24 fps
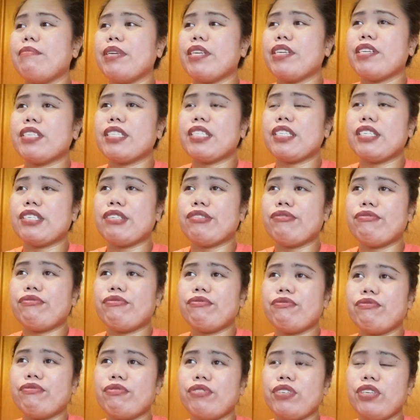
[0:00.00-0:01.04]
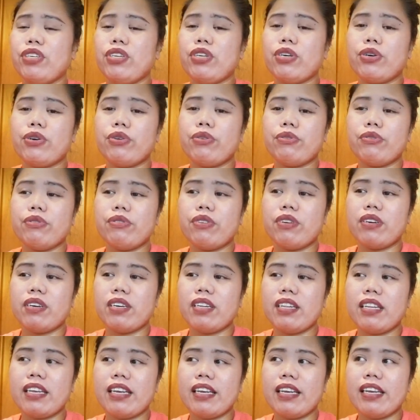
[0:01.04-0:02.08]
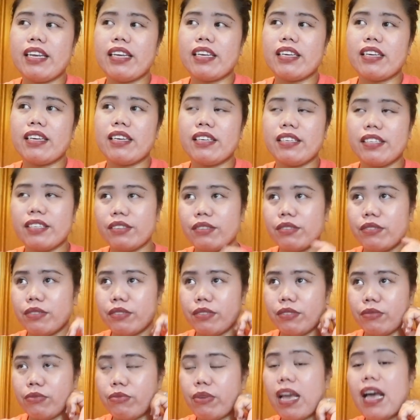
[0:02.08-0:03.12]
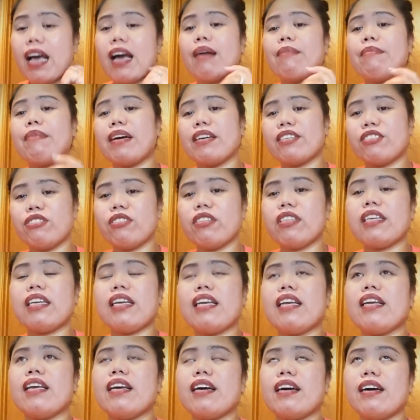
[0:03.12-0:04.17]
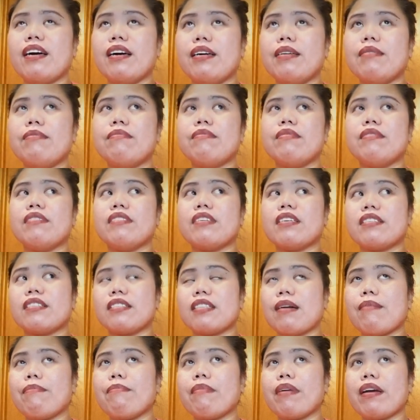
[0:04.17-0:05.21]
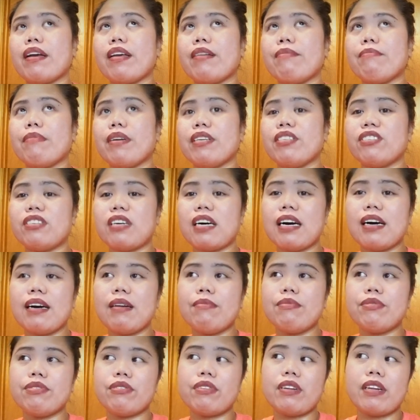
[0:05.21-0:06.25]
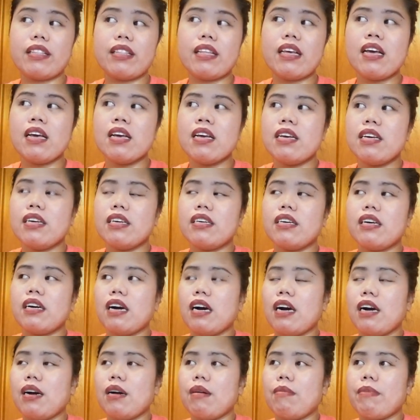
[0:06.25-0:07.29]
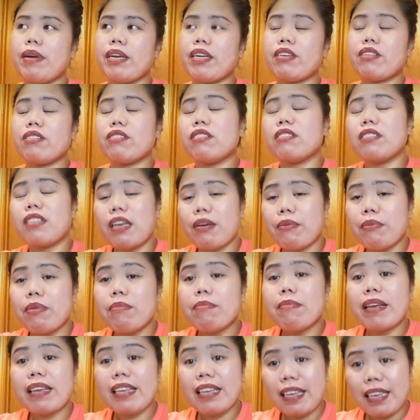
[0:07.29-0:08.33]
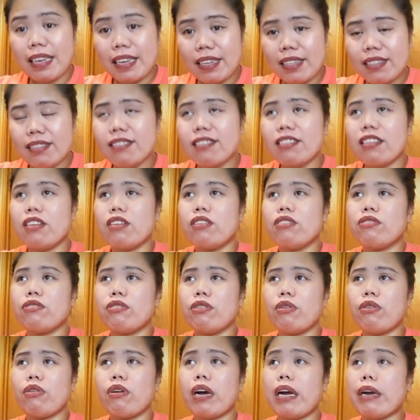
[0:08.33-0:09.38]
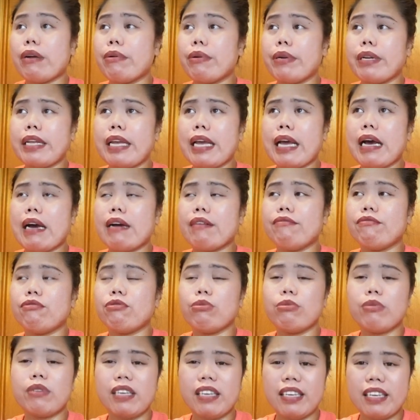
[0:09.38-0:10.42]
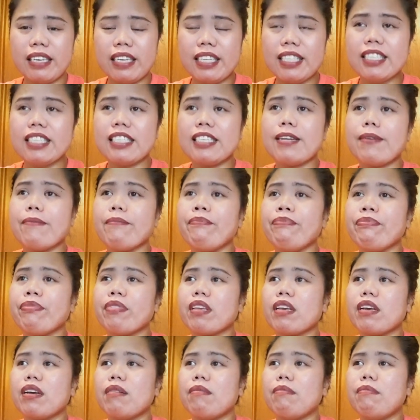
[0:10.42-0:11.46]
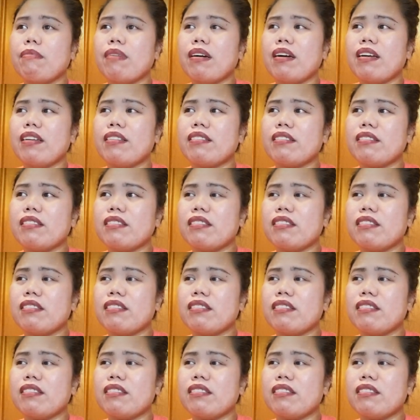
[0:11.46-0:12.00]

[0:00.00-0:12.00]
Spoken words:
because of, you know, like I'm actually I stopped my job so that I could stay with my kids. So I already have two kids, but